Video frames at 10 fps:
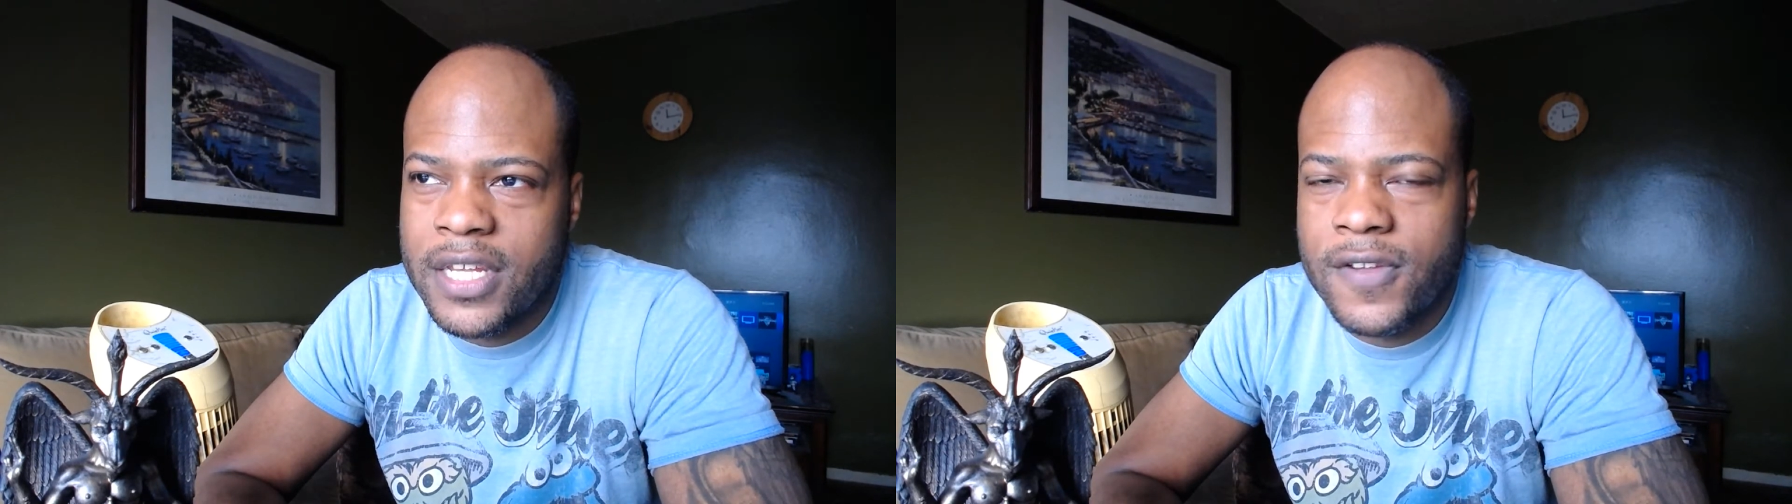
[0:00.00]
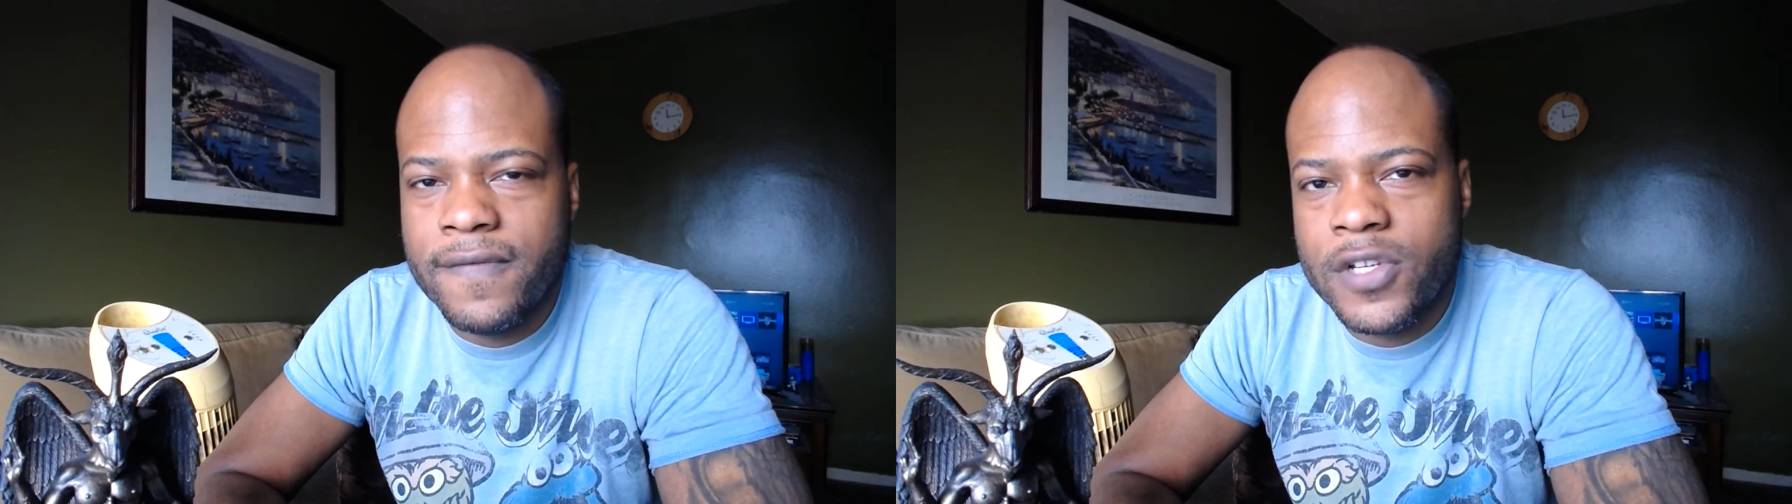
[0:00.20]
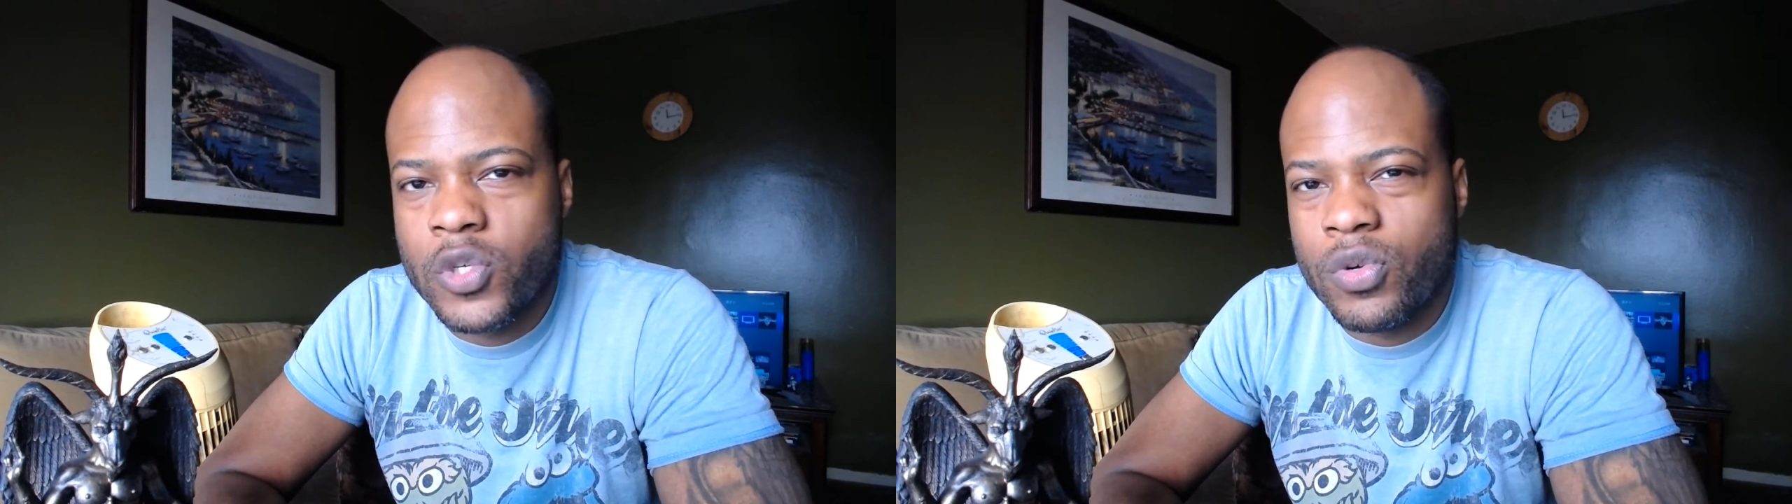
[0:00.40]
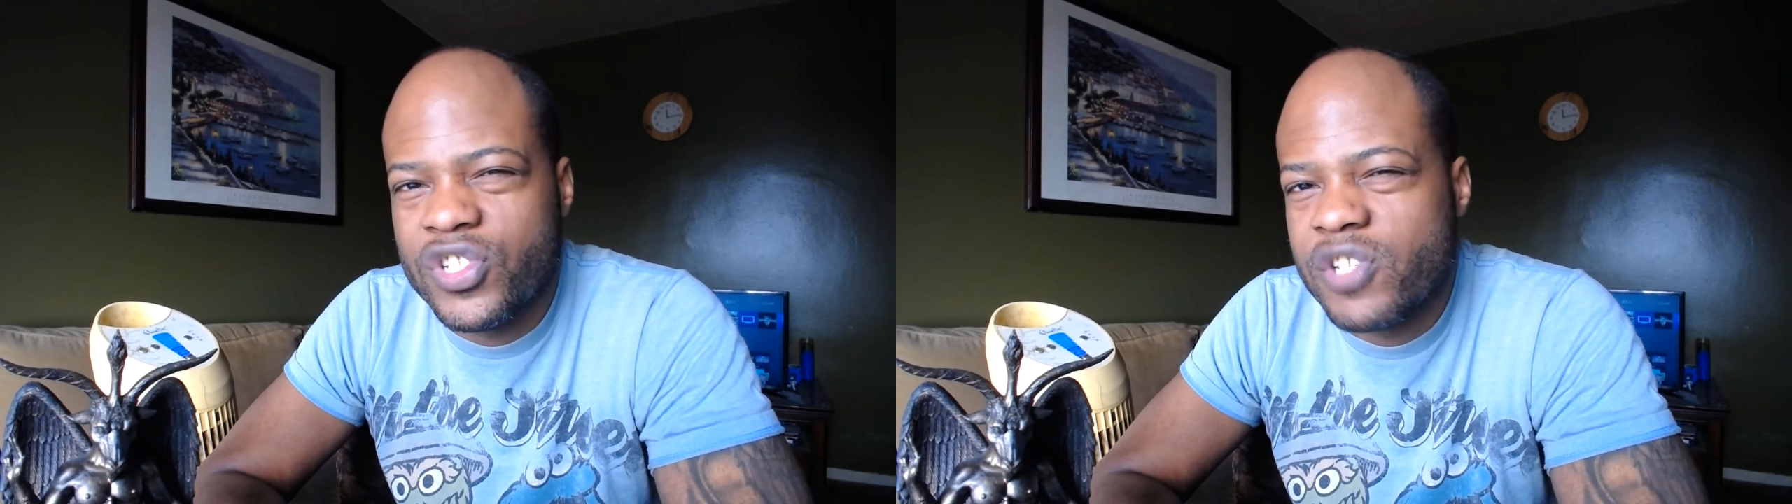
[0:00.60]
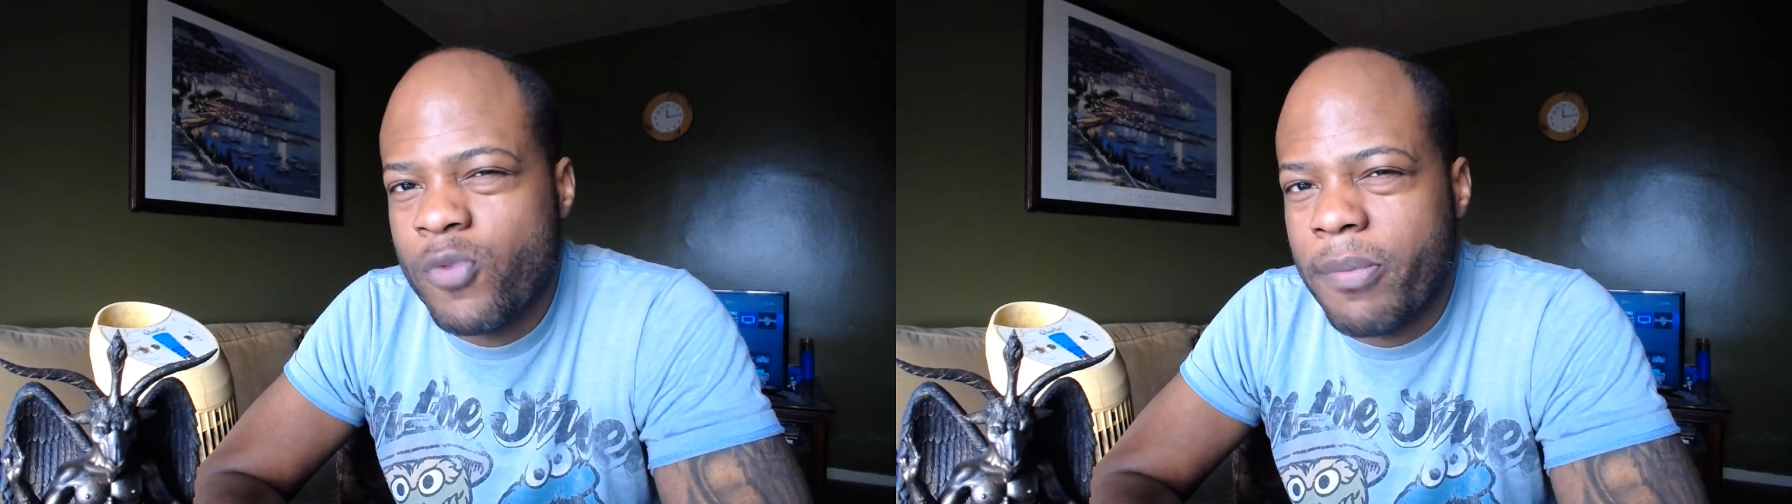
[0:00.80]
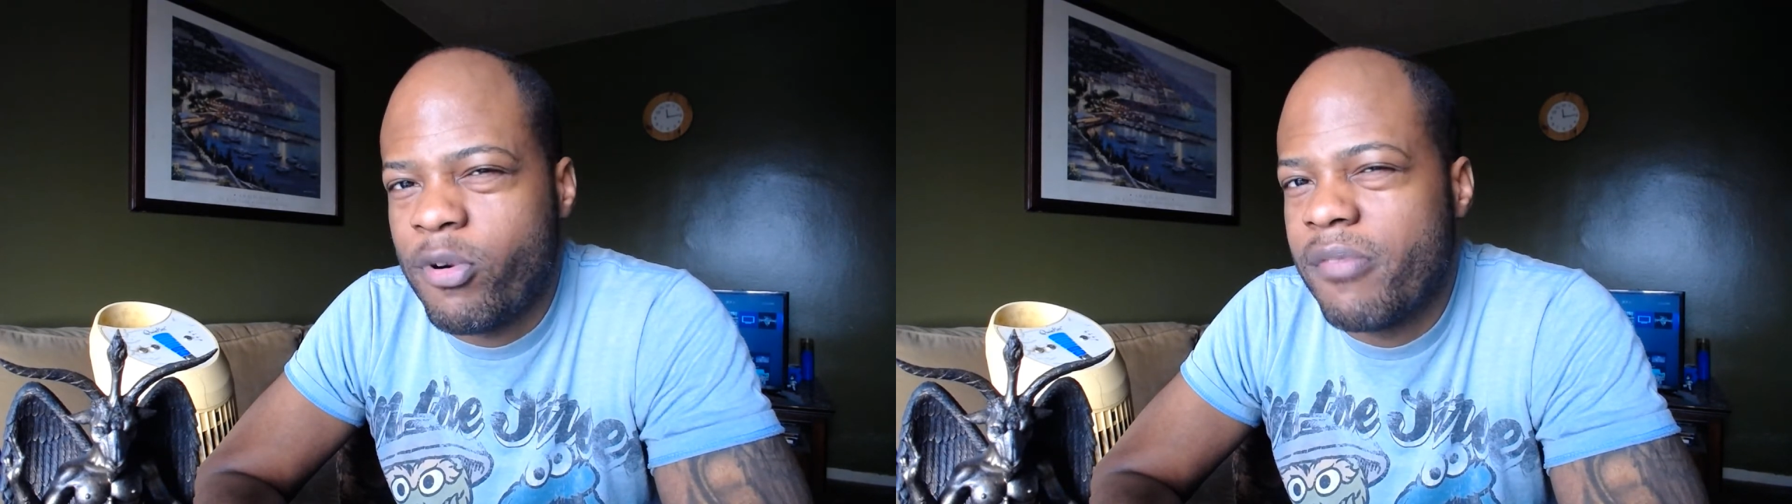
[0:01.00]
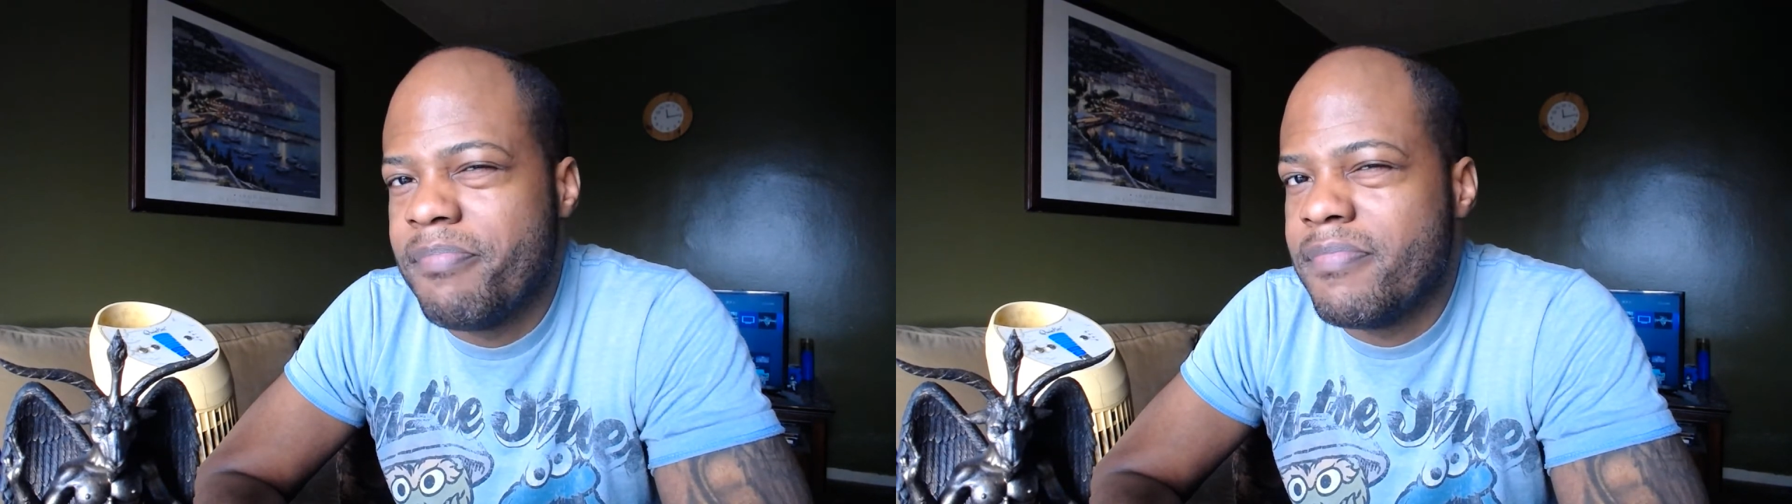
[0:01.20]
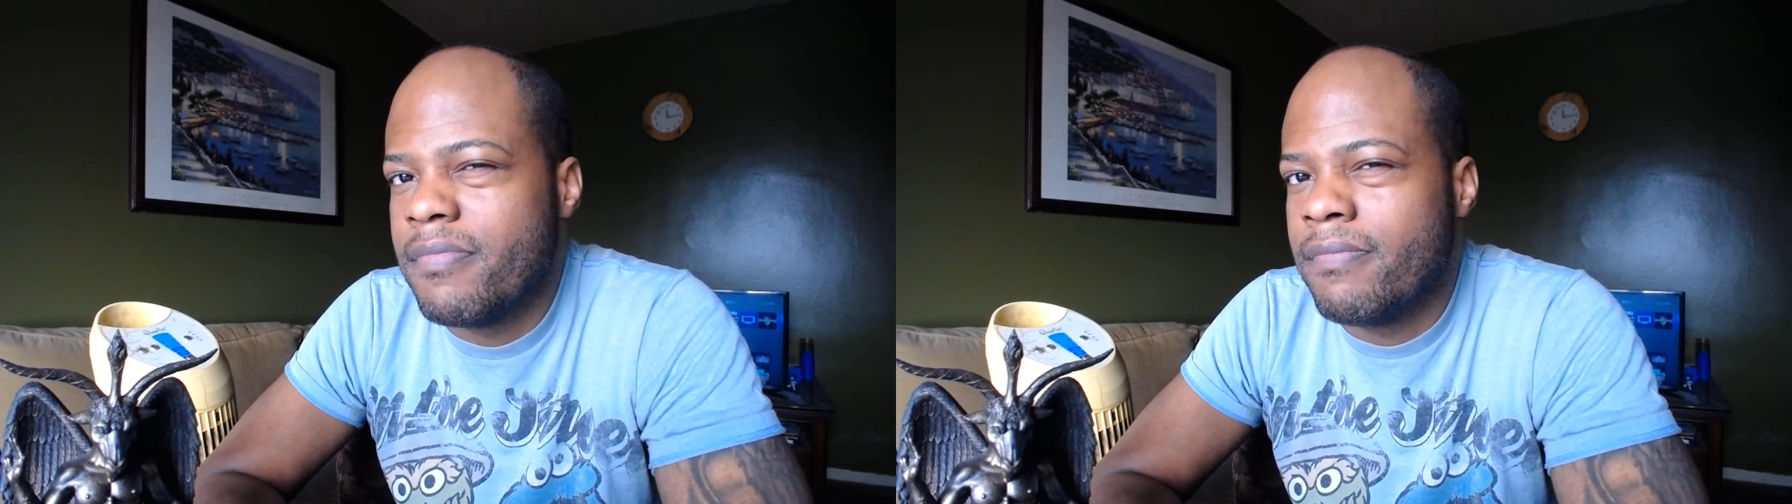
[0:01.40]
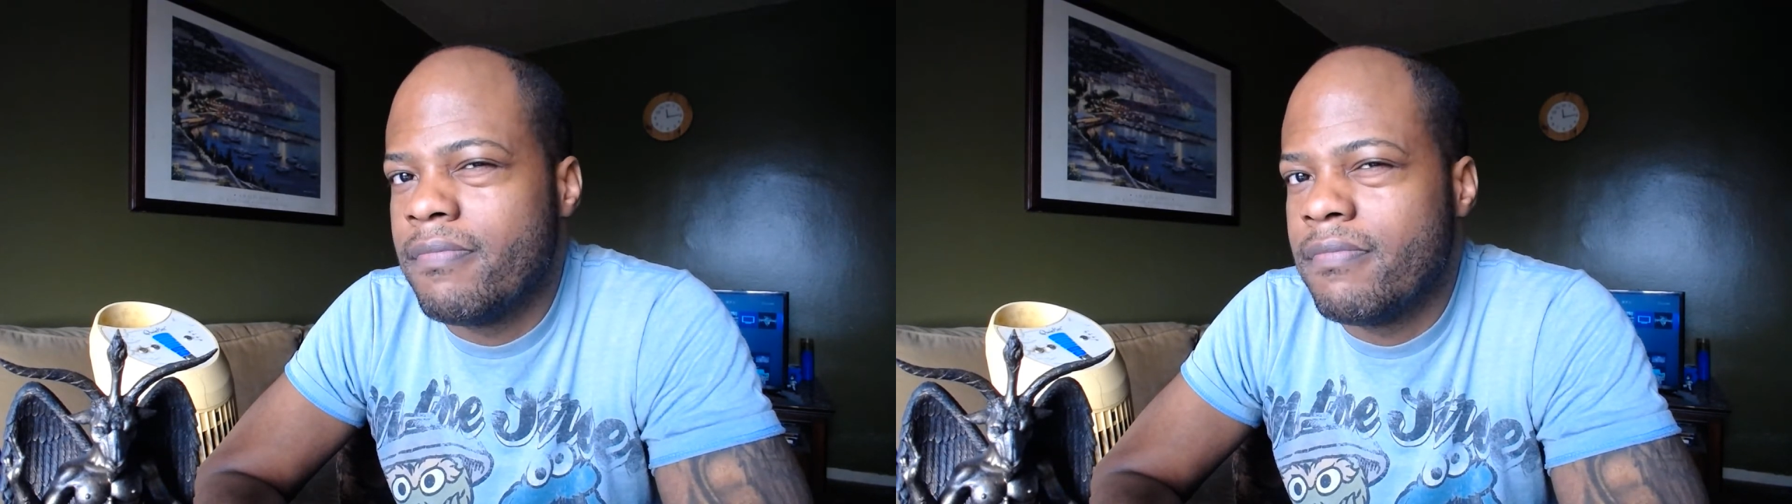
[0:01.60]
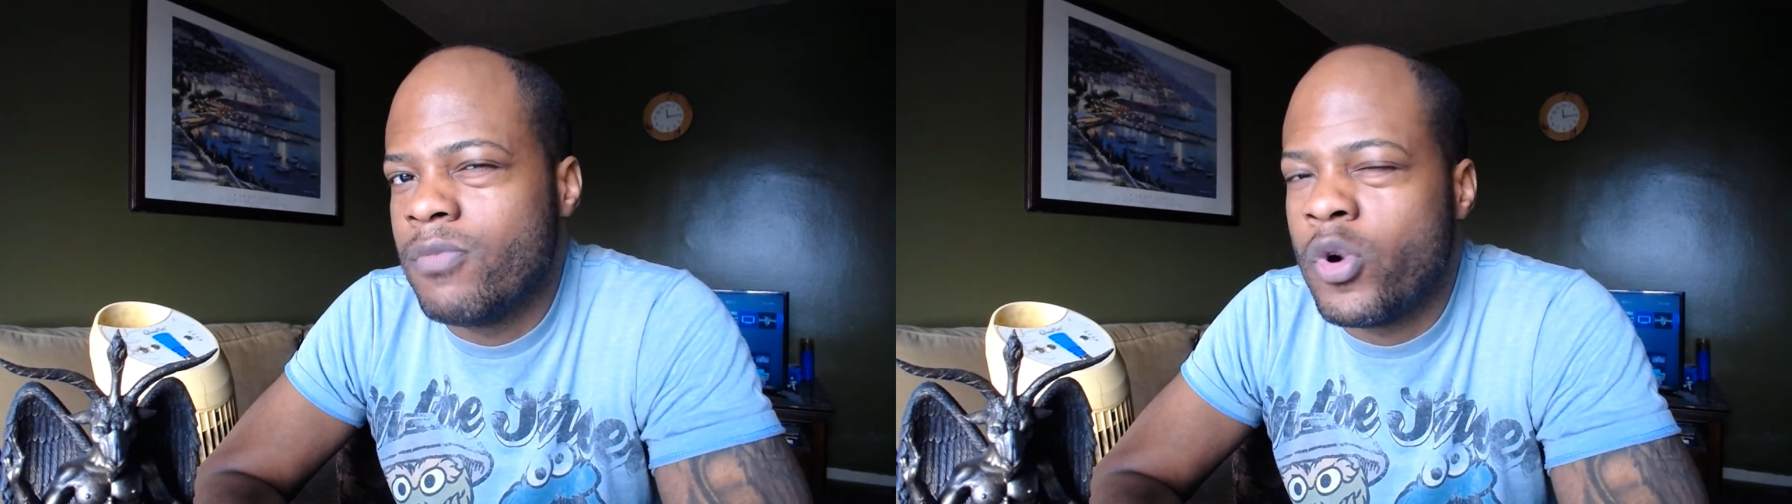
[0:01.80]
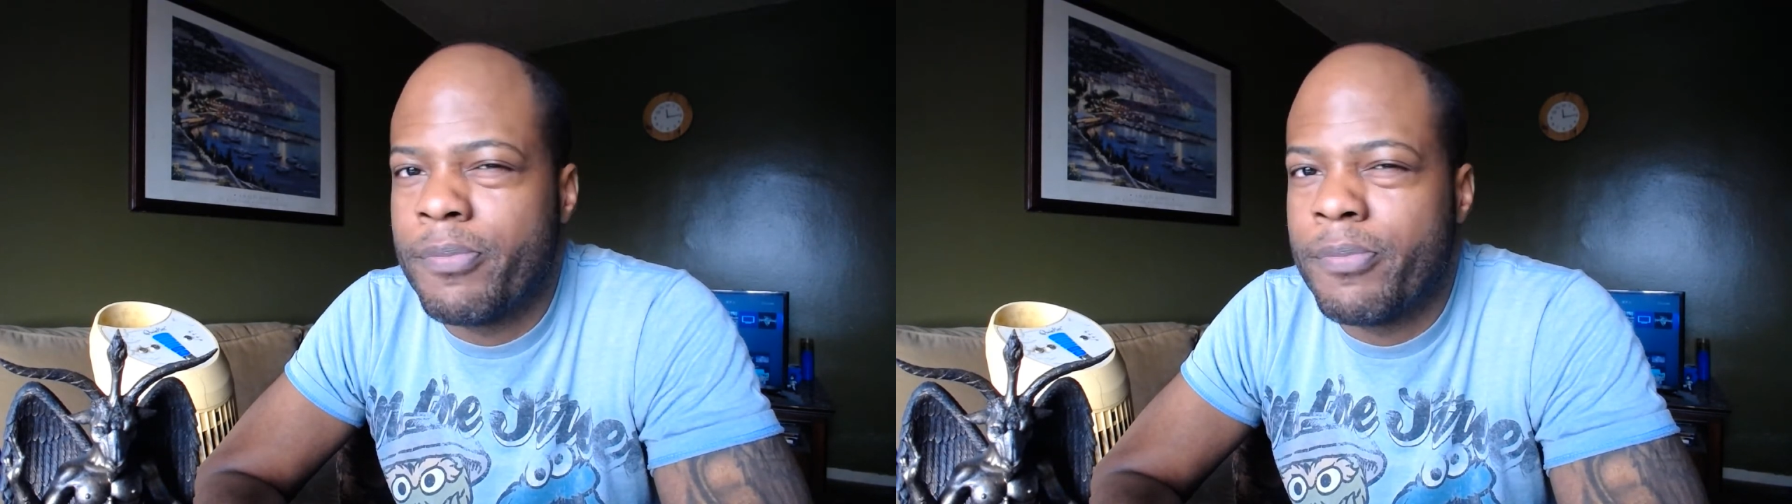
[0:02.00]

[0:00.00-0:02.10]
individual is just more